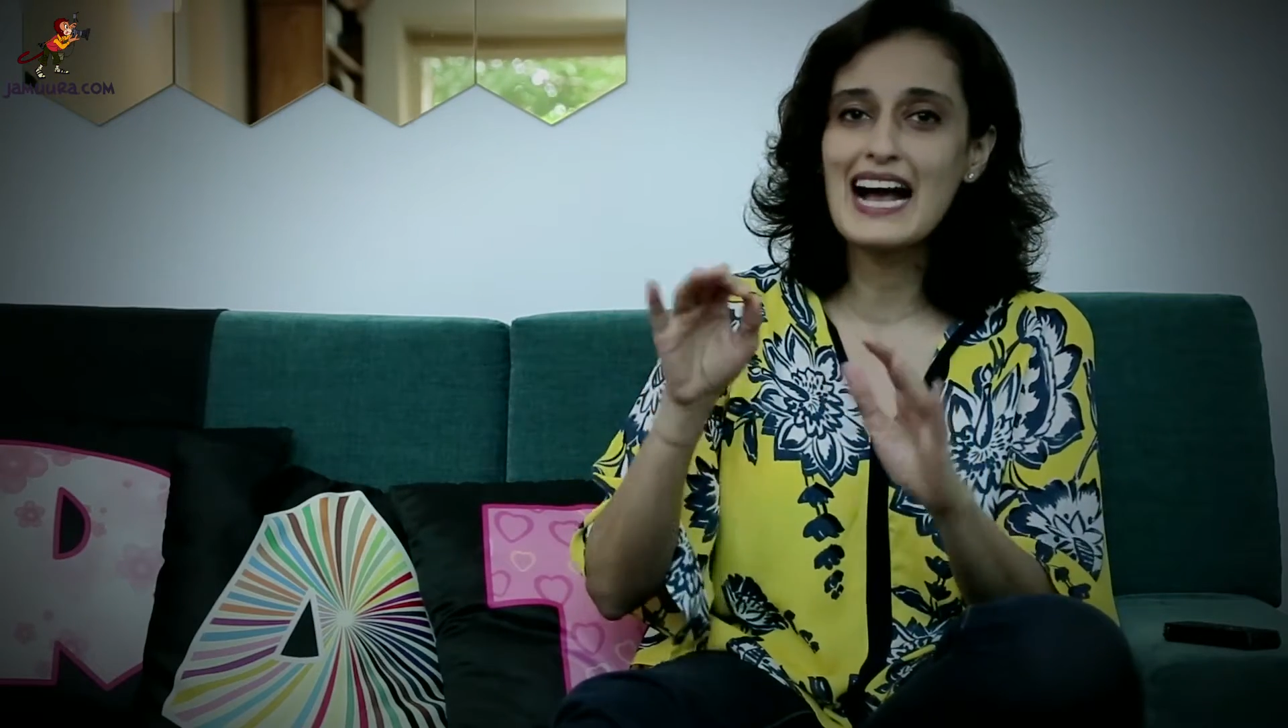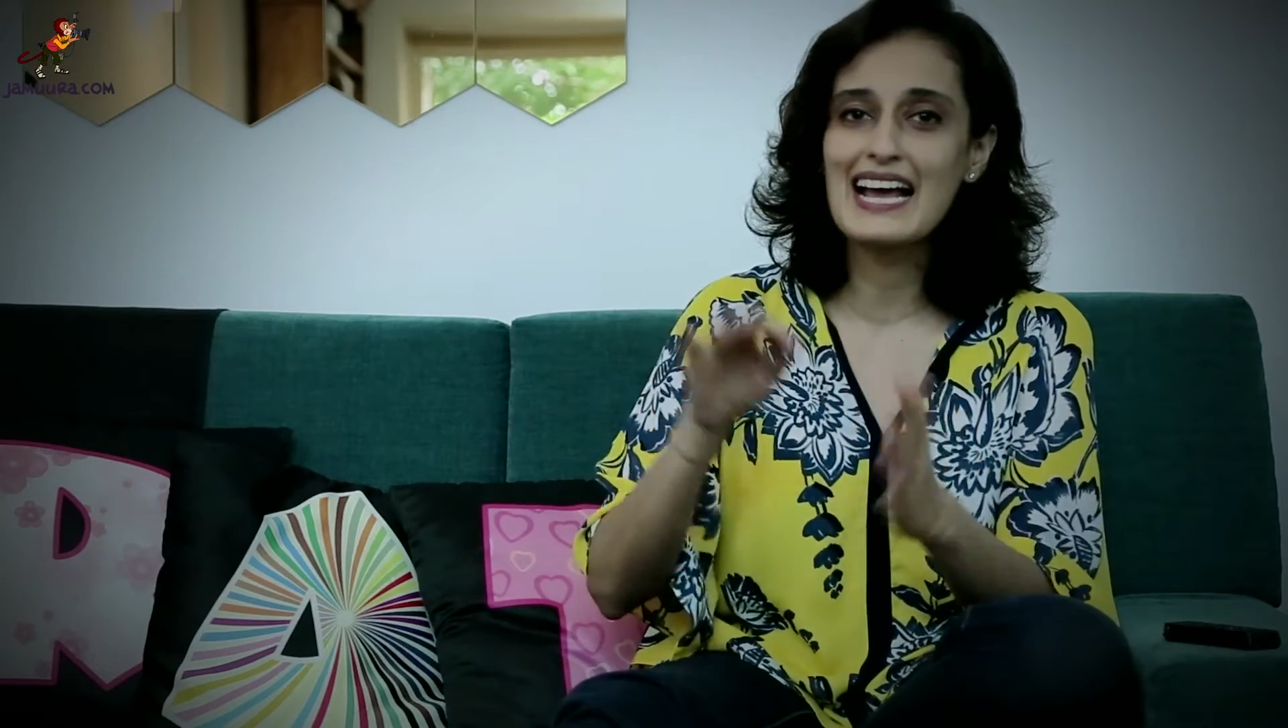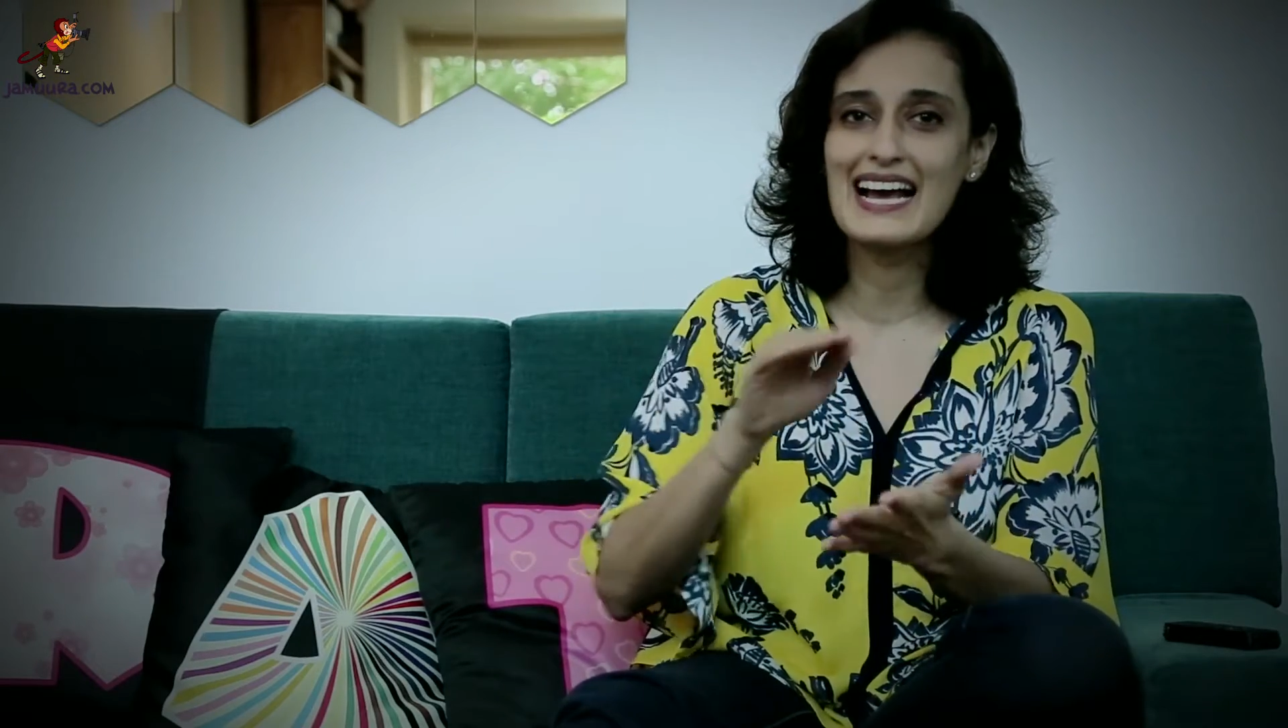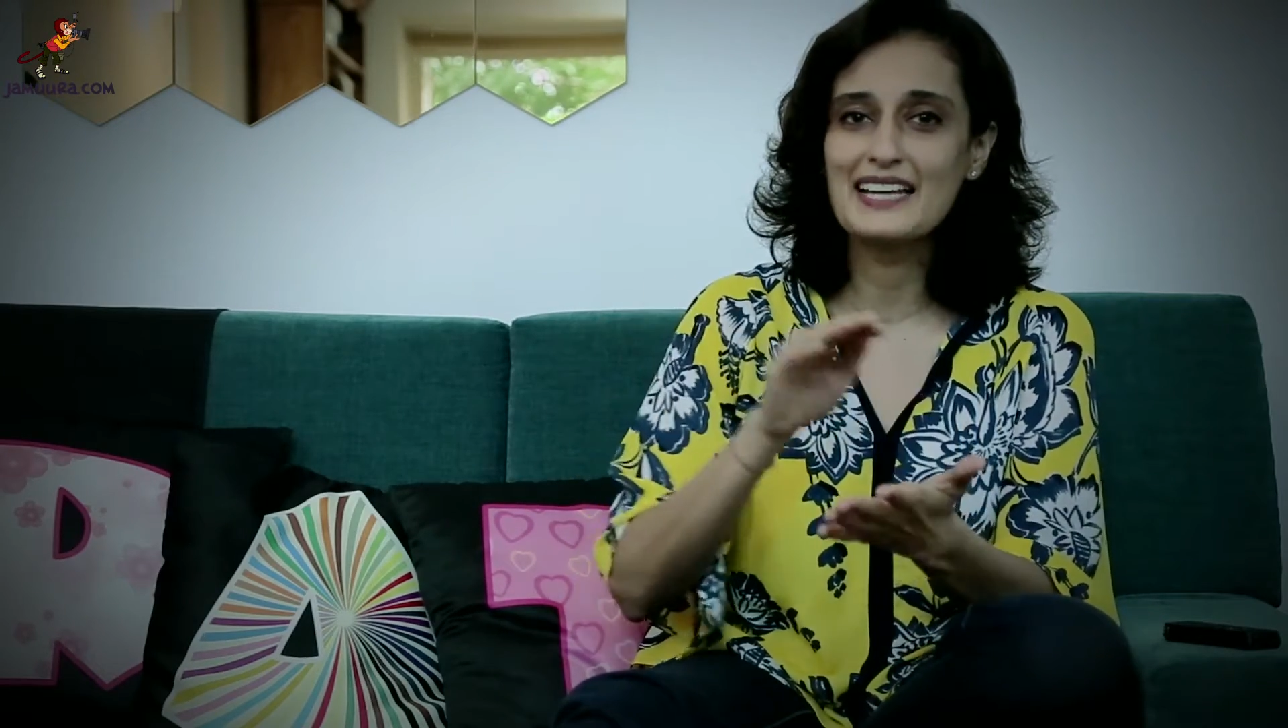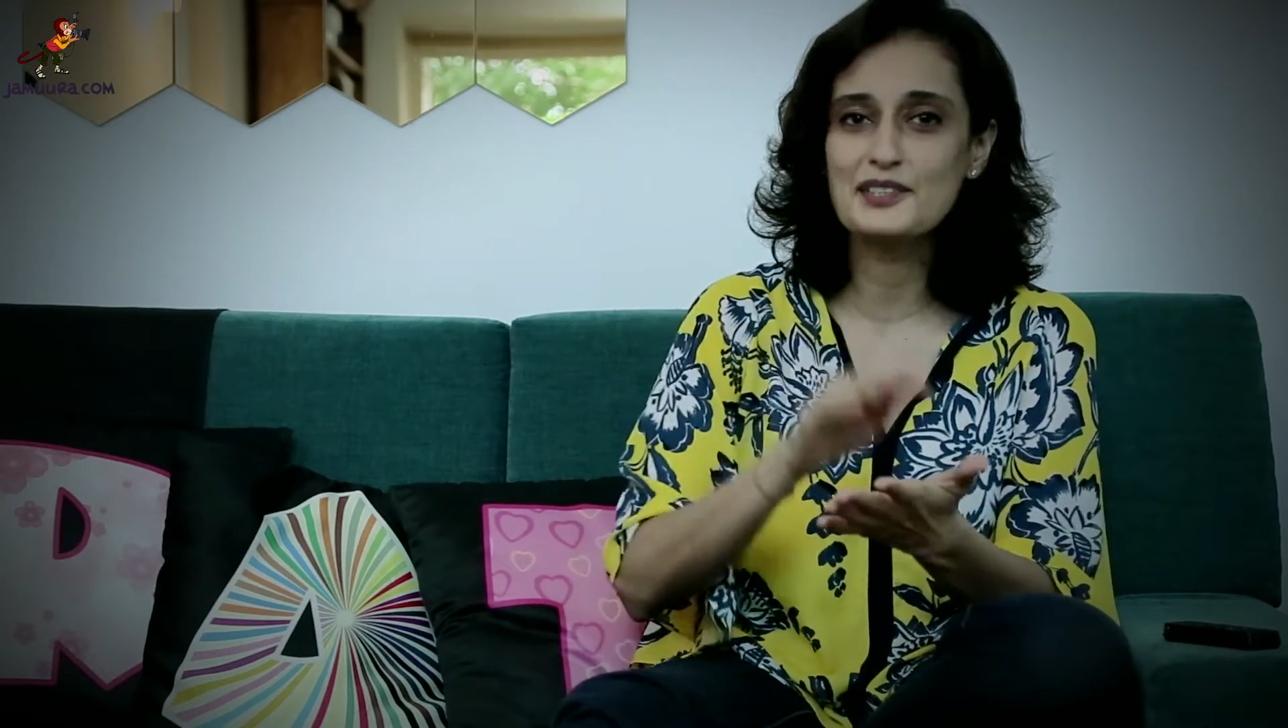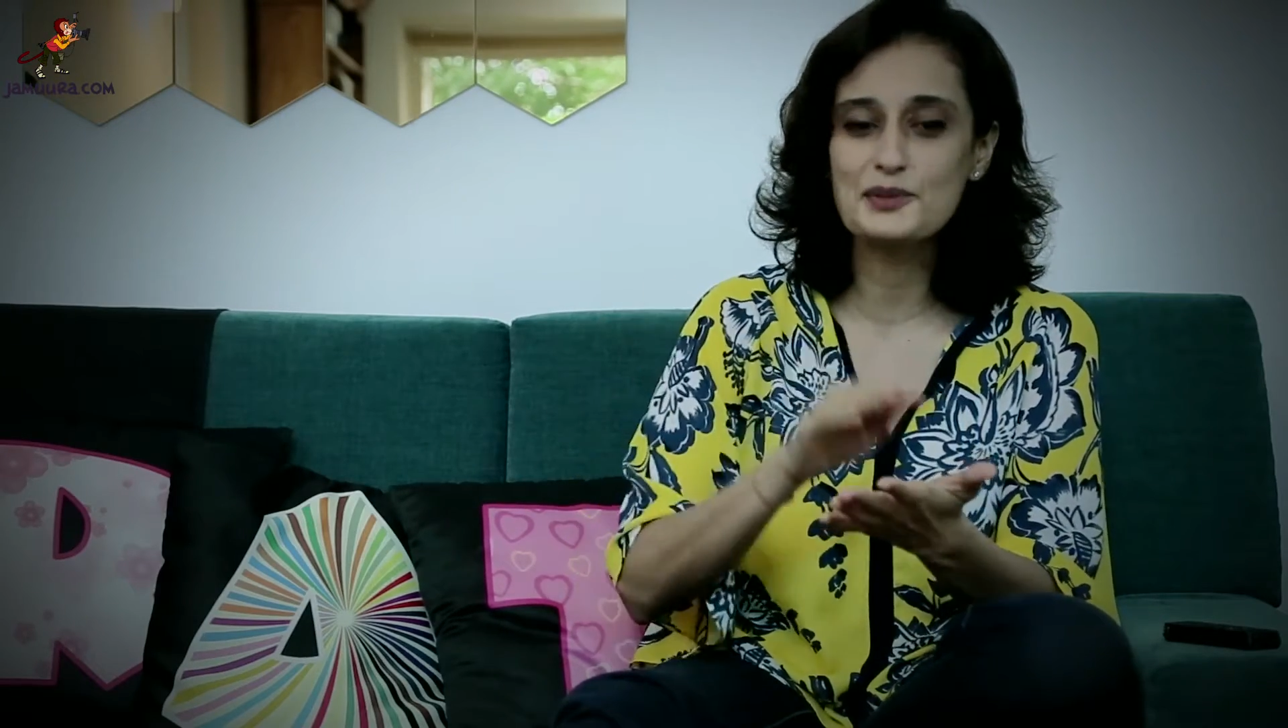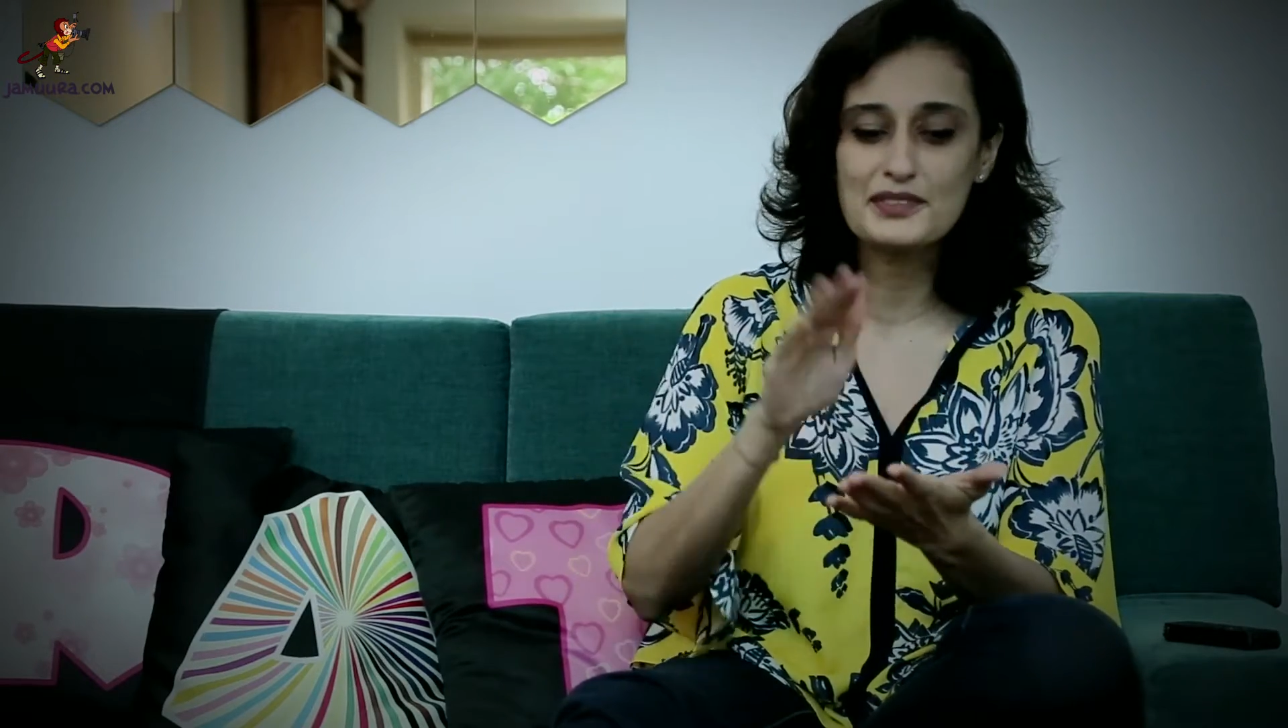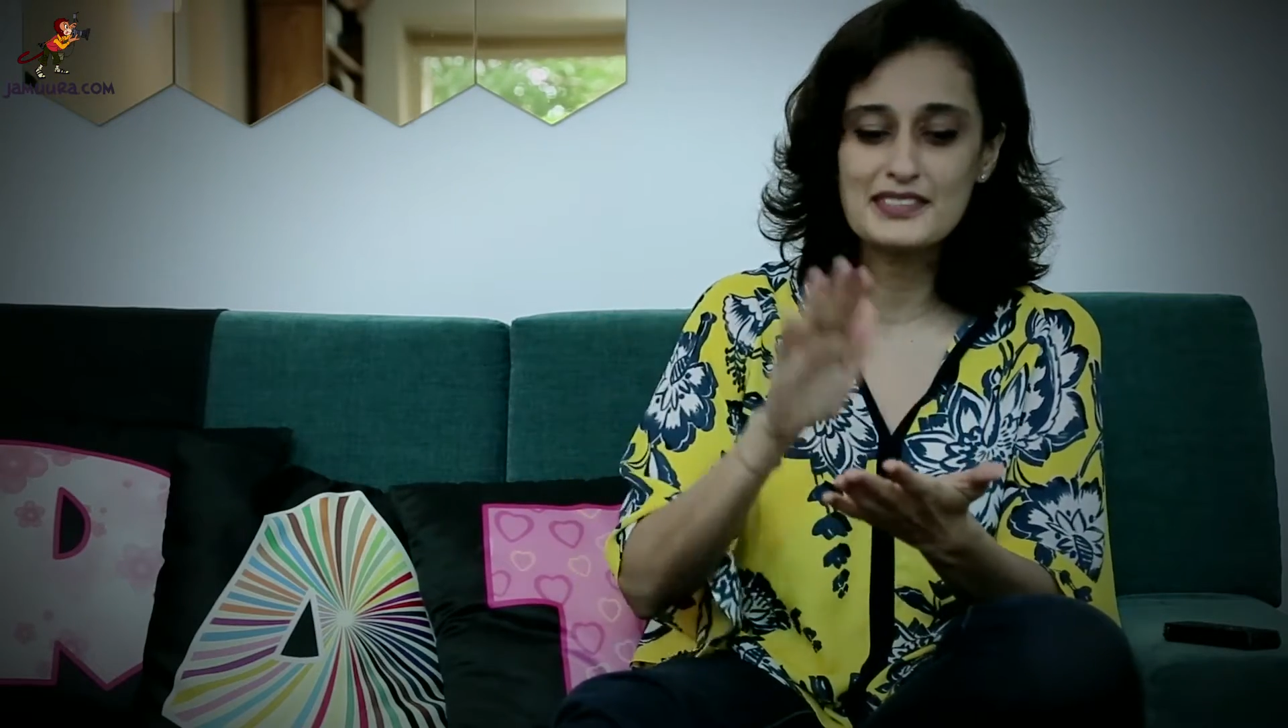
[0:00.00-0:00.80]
I had to